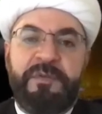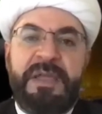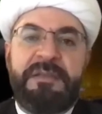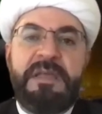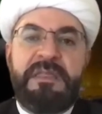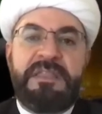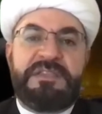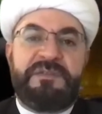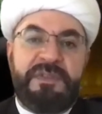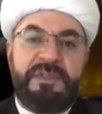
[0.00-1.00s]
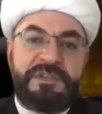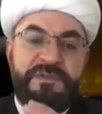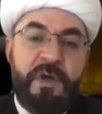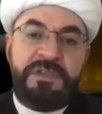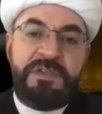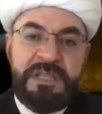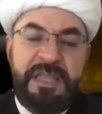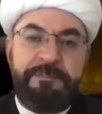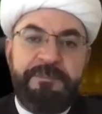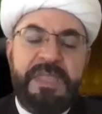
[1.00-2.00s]
right? This false
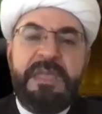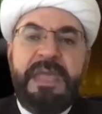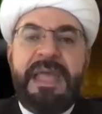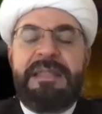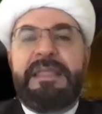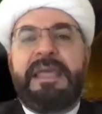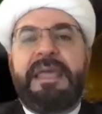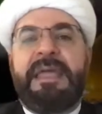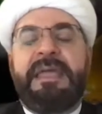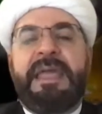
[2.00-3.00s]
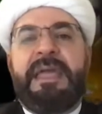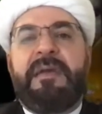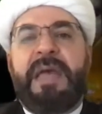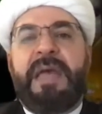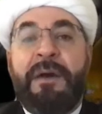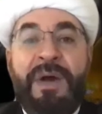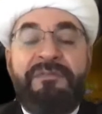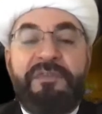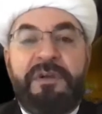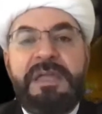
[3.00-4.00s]
one. And
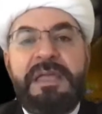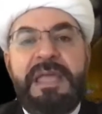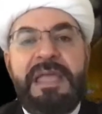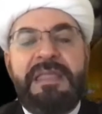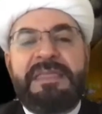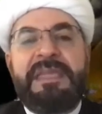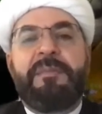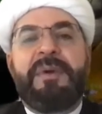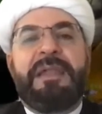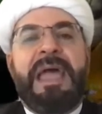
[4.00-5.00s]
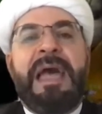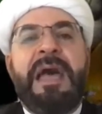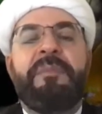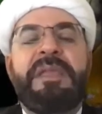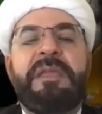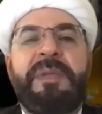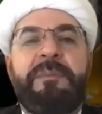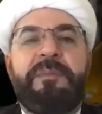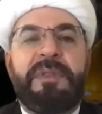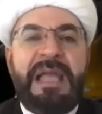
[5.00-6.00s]
however, think about how many
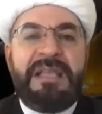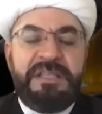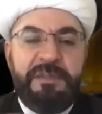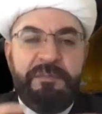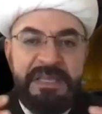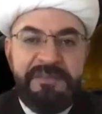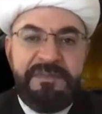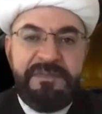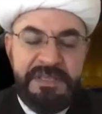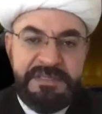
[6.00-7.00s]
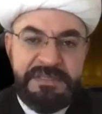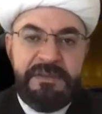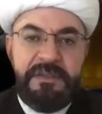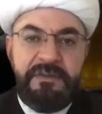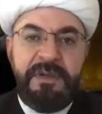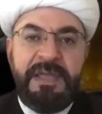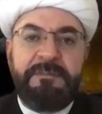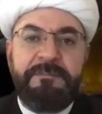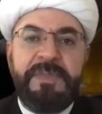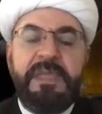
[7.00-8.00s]
people actually believe this,
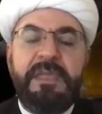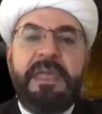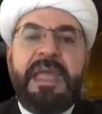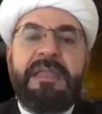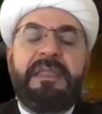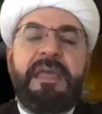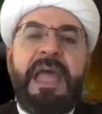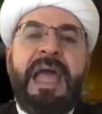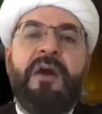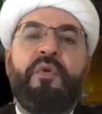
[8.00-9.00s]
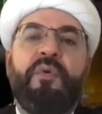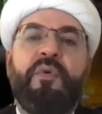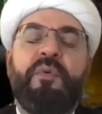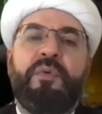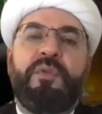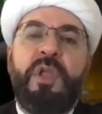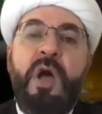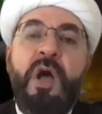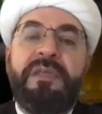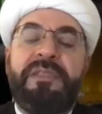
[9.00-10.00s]
right? And how
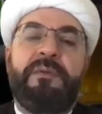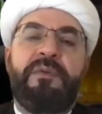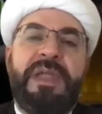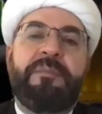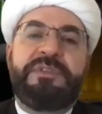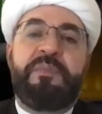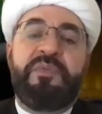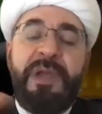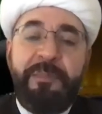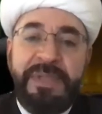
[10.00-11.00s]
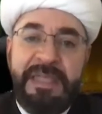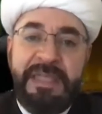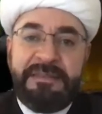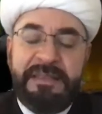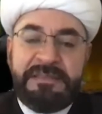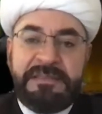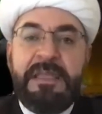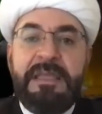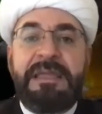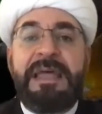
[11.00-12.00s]
long they were able to propagate
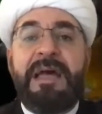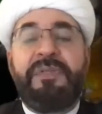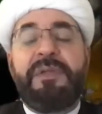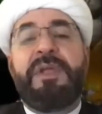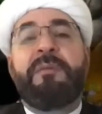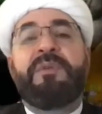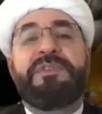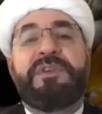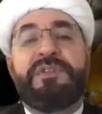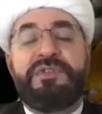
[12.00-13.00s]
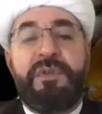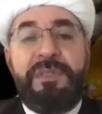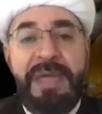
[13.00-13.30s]
this, and how they were able to control the